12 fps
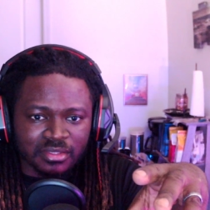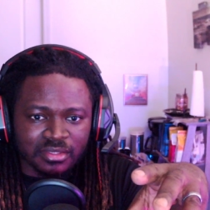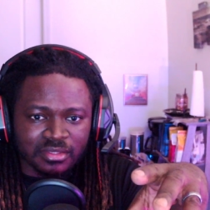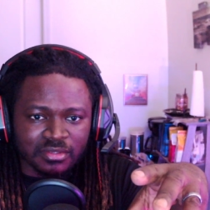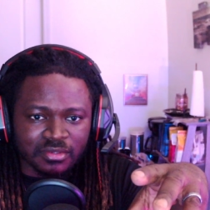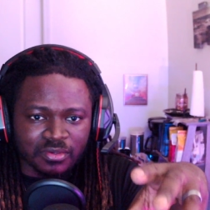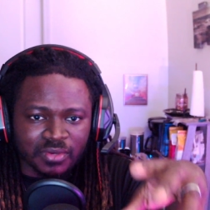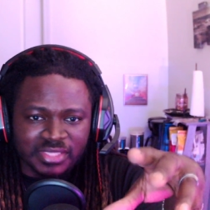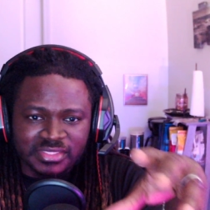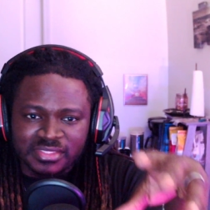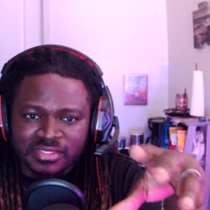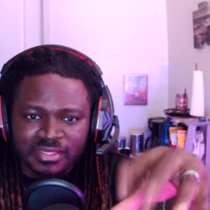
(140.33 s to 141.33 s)
you know, I
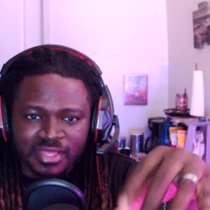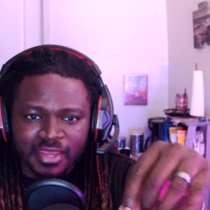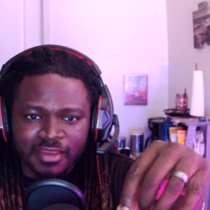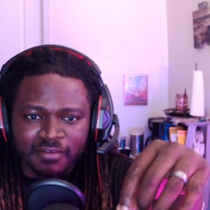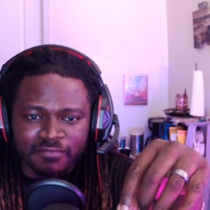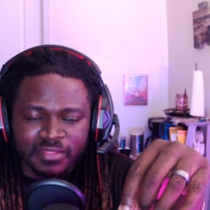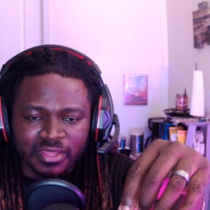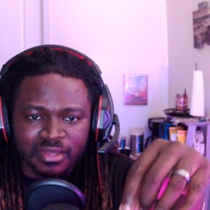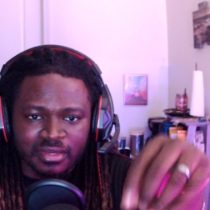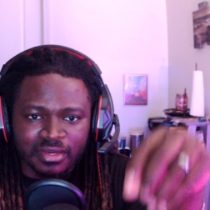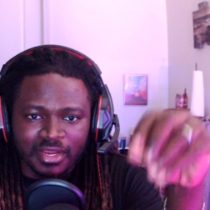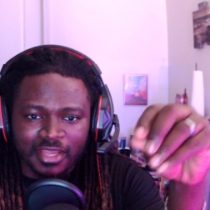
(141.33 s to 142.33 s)
just didn't have
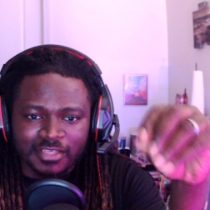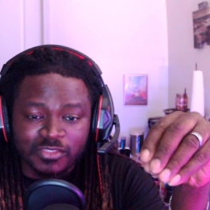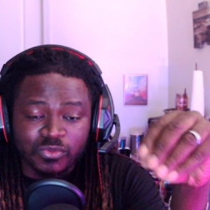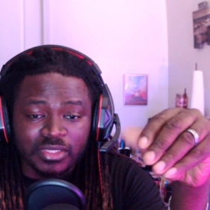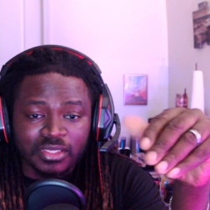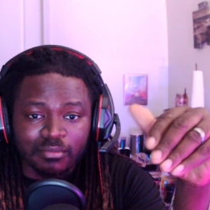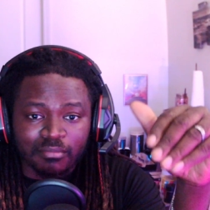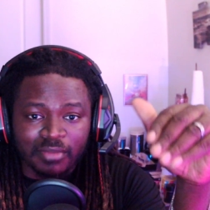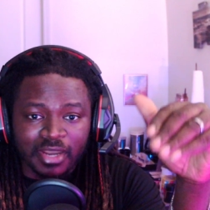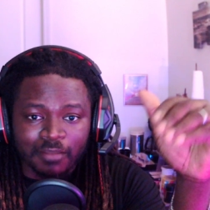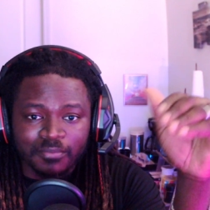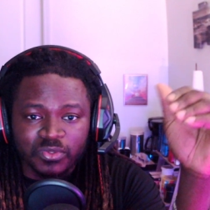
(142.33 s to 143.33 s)
that, and I just needed my
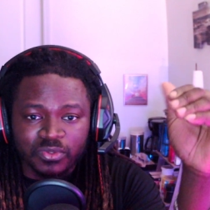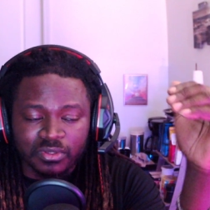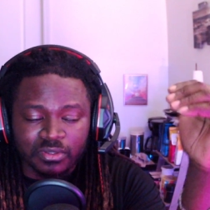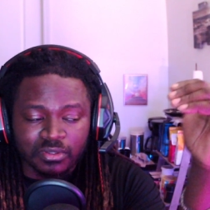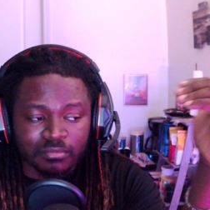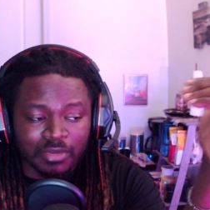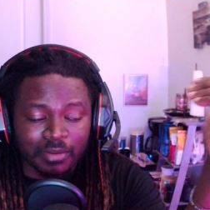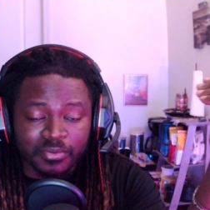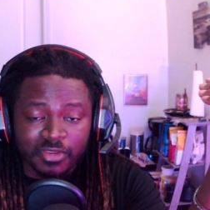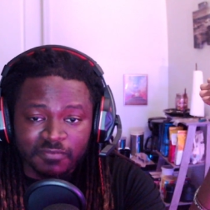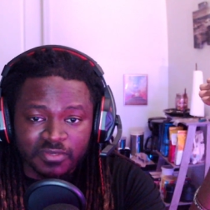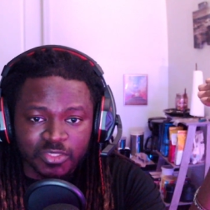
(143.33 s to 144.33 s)
computer, my
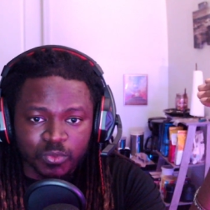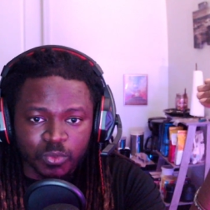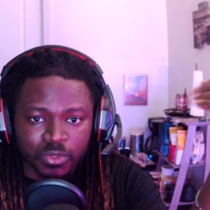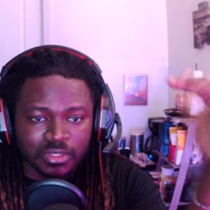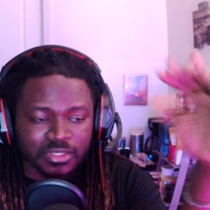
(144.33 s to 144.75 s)
previous one,